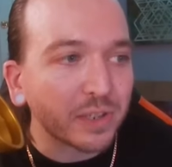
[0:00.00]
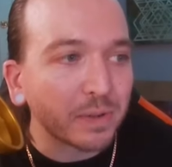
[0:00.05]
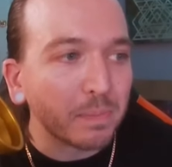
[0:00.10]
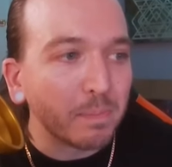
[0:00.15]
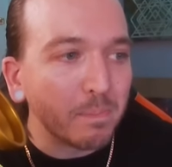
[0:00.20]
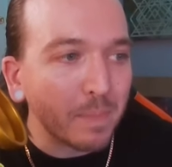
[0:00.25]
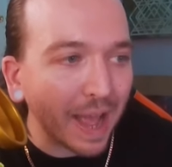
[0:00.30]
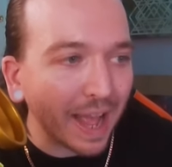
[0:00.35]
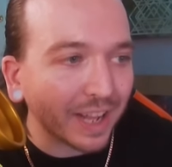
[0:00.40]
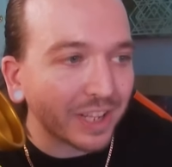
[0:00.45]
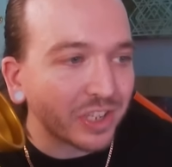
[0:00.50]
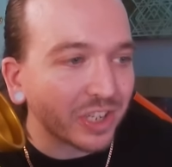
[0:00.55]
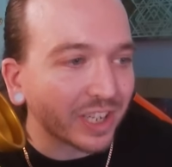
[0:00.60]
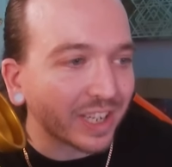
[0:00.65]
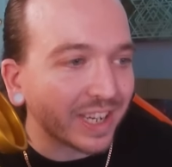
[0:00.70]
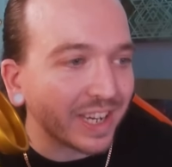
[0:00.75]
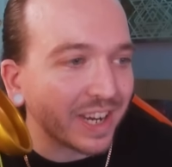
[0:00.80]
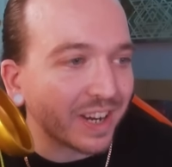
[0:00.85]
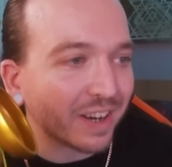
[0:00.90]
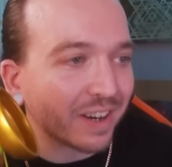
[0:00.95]
some
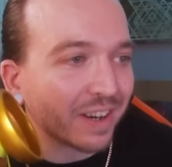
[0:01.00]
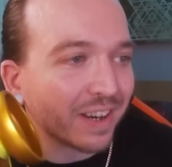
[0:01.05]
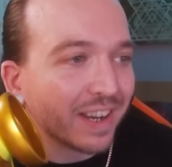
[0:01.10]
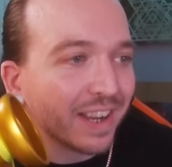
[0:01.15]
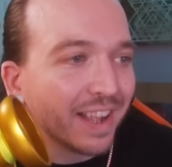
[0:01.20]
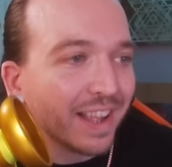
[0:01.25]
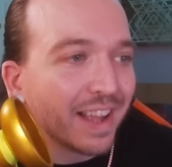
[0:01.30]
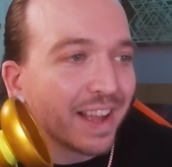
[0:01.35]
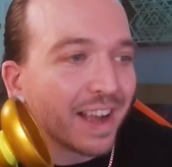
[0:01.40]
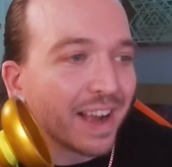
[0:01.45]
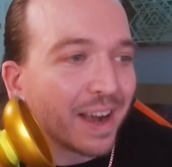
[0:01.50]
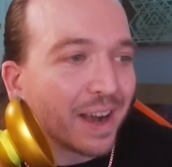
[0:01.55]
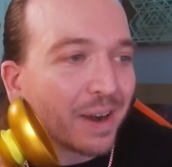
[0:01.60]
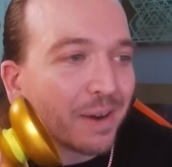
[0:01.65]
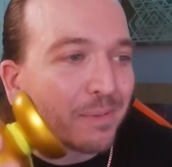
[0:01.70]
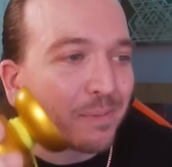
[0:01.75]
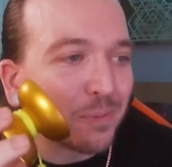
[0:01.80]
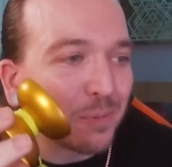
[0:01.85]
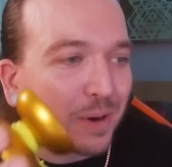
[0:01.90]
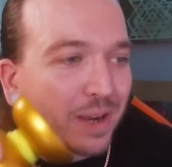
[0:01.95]
magic here
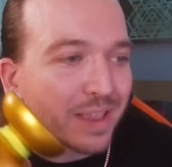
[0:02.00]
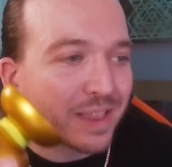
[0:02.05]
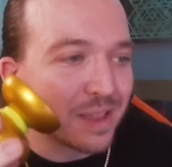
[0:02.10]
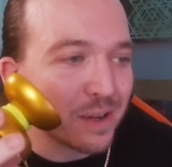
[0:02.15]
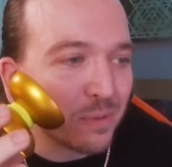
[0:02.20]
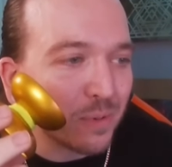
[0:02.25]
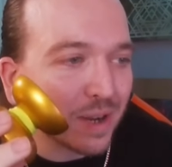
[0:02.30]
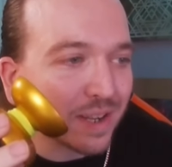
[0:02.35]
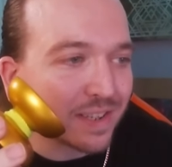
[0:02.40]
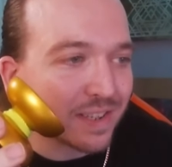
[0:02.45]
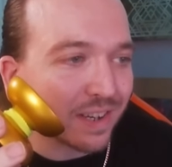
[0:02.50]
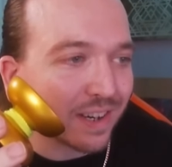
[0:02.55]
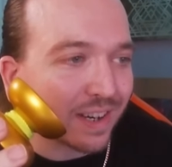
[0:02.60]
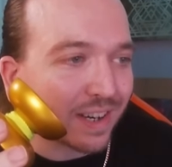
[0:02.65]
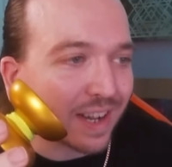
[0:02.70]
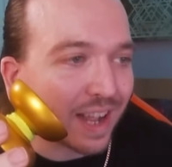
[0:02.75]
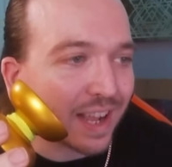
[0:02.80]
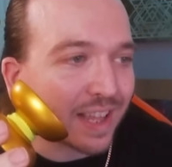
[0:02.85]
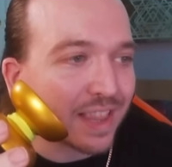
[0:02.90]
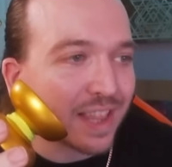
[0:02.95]
with the
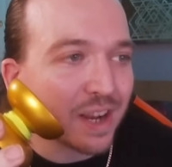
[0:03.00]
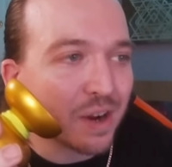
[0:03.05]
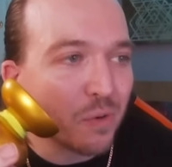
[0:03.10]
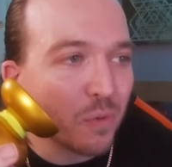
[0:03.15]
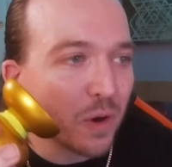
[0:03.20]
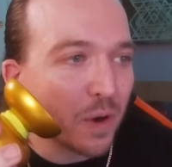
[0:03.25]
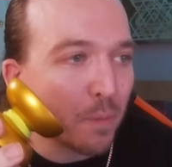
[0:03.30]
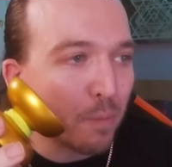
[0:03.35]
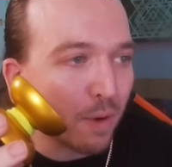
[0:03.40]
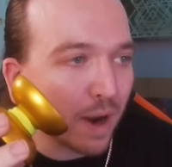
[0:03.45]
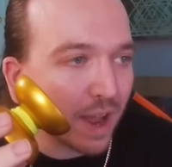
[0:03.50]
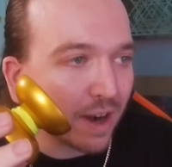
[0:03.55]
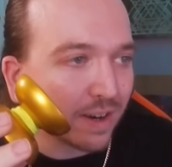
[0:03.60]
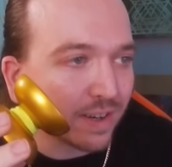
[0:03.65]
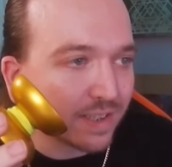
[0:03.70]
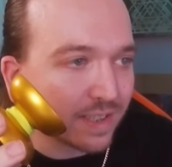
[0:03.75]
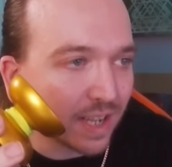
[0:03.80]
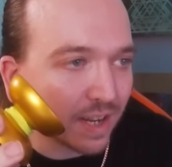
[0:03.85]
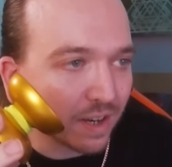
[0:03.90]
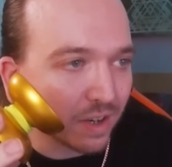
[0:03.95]
Wizard? I think Will Prater
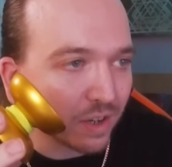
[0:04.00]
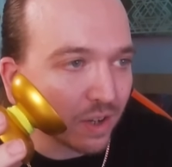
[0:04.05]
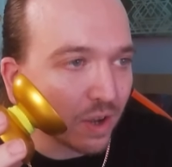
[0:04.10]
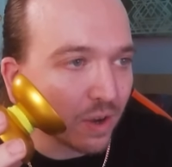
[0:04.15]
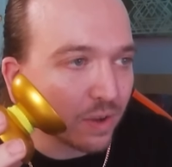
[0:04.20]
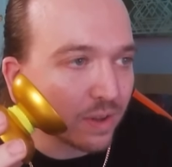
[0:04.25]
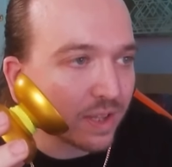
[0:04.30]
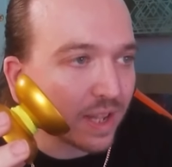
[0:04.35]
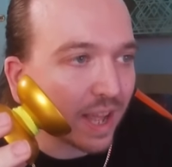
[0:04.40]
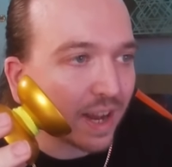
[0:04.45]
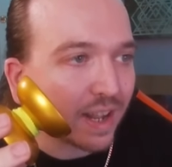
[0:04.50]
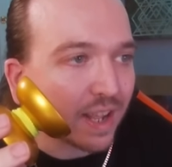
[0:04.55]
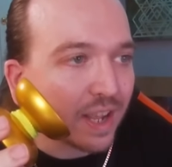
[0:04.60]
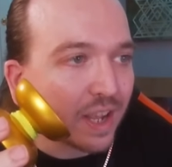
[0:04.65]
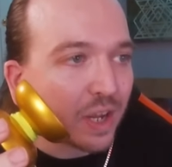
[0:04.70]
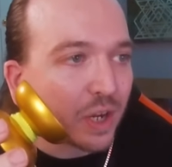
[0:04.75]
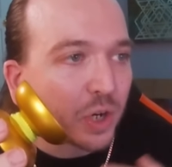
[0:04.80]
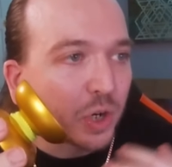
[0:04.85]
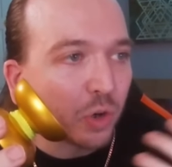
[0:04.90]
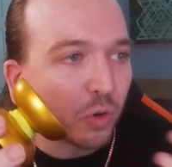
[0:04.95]
said alone that
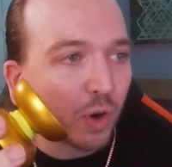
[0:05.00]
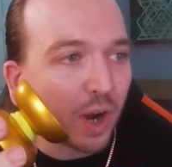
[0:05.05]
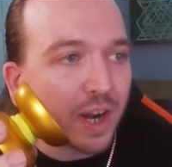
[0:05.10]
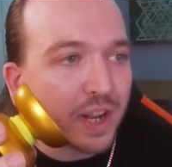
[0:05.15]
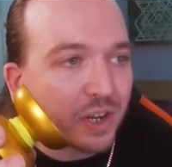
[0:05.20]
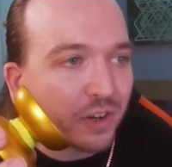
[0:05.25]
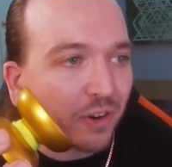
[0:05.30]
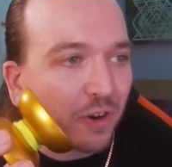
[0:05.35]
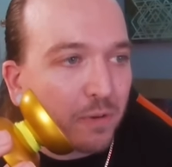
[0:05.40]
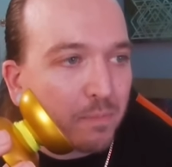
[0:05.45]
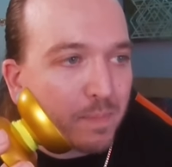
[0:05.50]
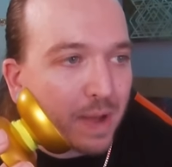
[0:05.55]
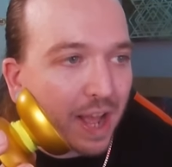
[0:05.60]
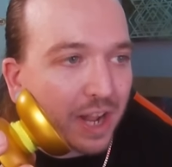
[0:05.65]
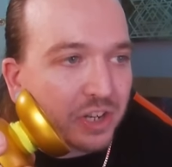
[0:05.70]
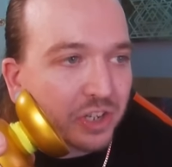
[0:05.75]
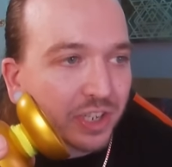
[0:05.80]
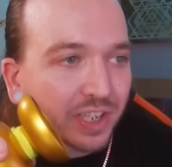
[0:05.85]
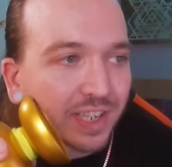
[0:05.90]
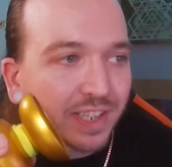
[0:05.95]
creating your own
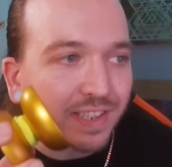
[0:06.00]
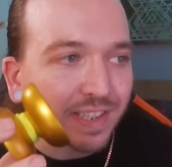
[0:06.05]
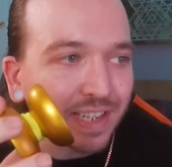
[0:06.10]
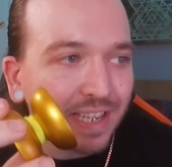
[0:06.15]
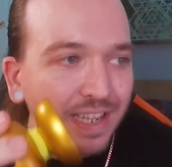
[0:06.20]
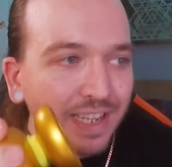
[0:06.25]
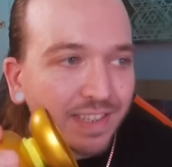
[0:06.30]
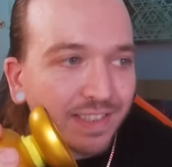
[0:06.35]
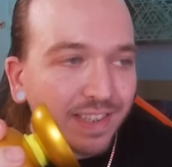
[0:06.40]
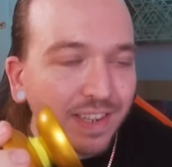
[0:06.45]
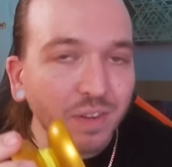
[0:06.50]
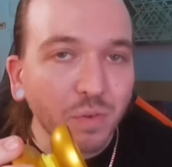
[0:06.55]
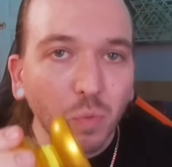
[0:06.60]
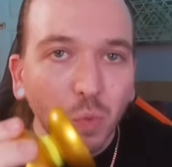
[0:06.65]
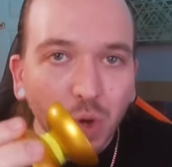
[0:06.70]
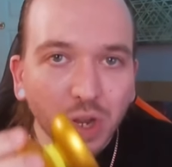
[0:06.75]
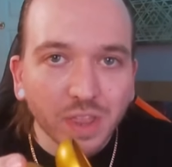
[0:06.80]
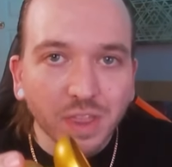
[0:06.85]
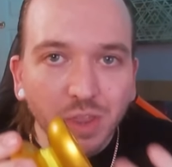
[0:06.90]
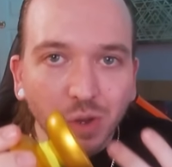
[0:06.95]
magic is easy
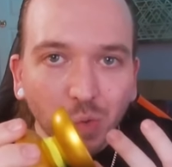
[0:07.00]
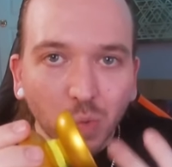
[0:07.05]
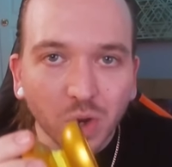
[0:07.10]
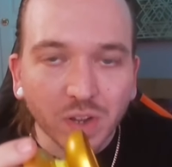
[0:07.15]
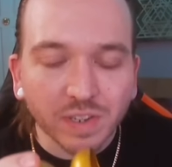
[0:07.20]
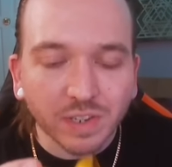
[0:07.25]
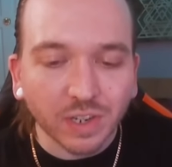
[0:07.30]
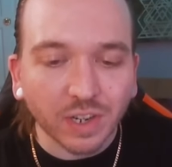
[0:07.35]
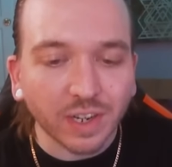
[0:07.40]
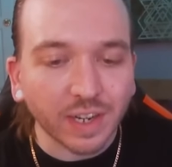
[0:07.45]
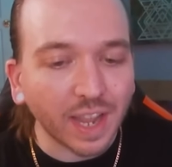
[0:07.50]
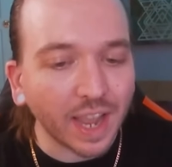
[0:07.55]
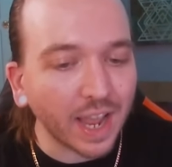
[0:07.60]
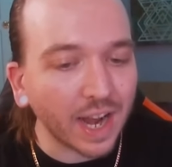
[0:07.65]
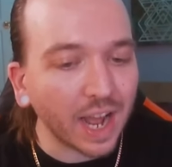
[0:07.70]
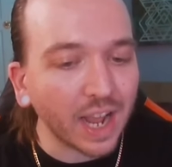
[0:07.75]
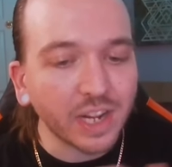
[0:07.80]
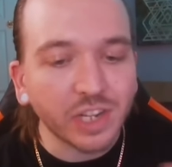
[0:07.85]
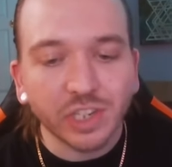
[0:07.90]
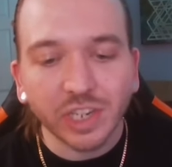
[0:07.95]
with the Wizard,
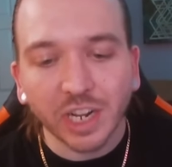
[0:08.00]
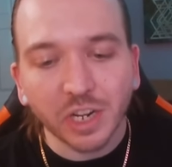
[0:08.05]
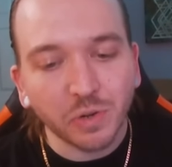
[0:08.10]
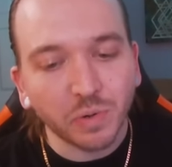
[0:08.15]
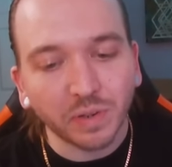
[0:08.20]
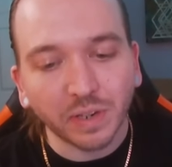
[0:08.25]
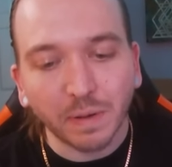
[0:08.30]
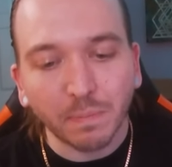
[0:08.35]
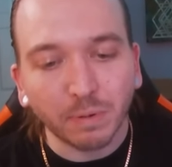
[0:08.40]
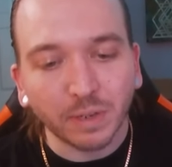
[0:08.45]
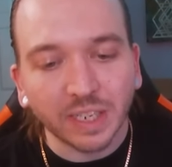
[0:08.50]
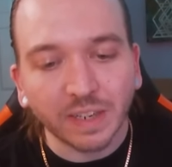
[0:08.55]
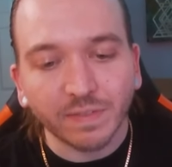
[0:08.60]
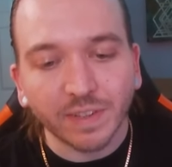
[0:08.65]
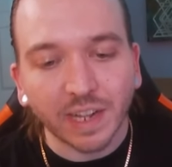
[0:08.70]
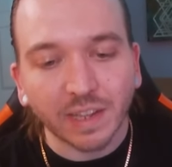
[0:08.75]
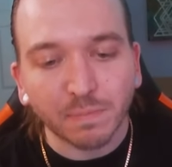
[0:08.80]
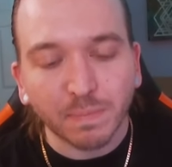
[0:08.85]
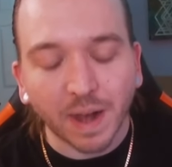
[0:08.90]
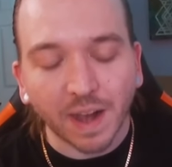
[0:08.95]
and I genuinely believe
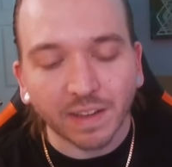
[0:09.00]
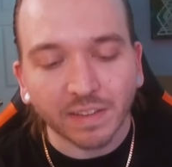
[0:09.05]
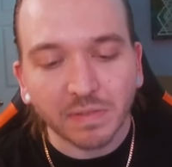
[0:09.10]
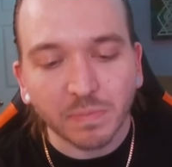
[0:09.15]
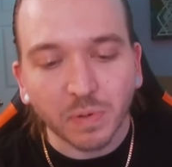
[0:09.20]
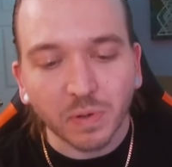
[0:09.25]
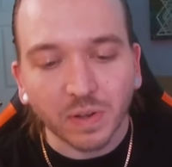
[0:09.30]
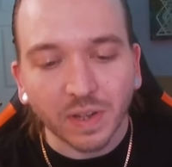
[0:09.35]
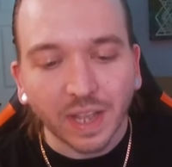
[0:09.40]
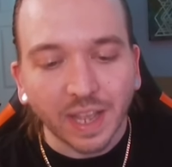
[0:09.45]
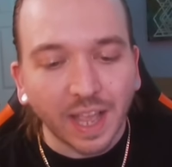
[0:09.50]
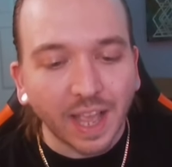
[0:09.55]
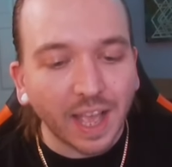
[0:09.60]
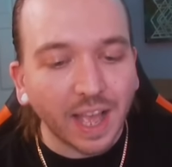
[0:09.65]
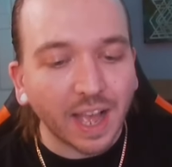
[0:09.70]
that's possible.